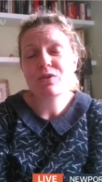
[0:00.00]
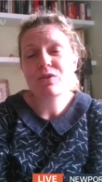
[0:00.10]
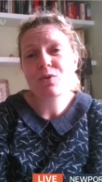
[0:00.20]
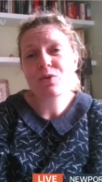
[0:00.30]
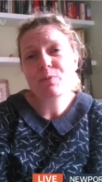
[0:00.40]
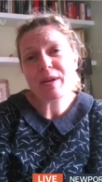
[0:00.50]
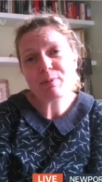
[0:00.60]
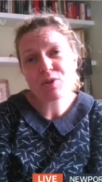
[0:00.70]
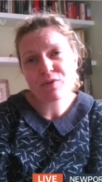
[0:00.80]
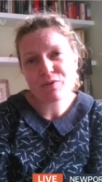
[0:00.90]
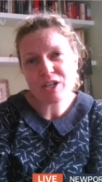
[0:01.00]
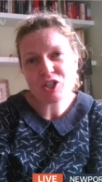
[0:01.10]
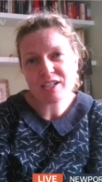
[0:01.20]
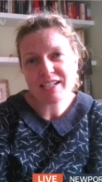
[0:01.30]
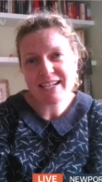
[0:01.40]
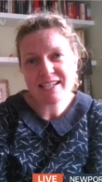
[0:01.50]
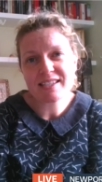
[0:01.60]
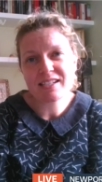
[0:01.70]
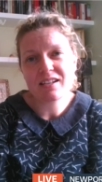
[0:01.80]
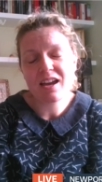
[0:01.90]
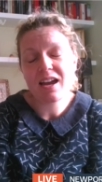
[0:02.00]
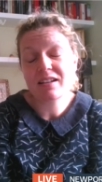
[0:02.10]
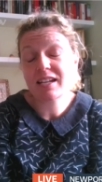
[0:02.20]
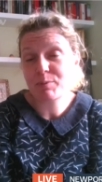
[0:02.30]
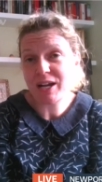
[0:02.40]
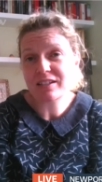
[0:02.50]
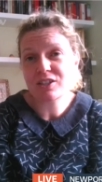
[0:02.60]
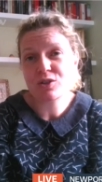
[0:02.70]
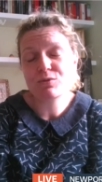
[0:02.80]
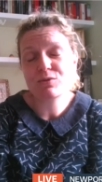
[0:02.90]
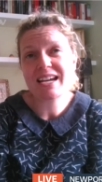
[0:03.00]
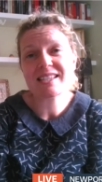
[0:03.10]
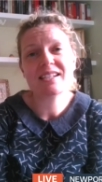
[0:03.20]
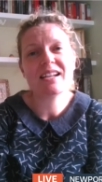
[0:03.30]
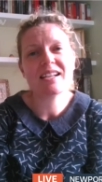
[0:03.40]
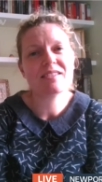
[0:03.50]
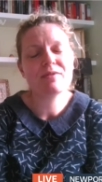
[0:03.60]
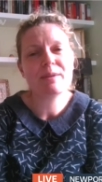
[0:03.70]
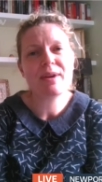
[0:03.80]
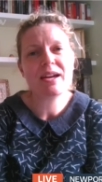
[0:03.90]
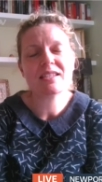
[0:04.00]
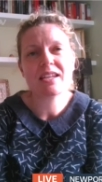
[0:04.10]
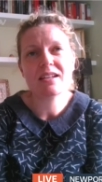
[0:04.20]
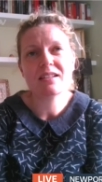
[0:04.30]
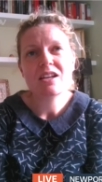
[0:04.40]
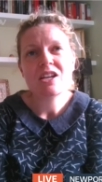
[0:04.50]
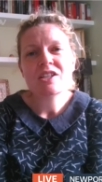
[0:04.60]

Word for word: all the people that Richard and Nazanin and Gabriella know, Nazanin hasn't really met yet.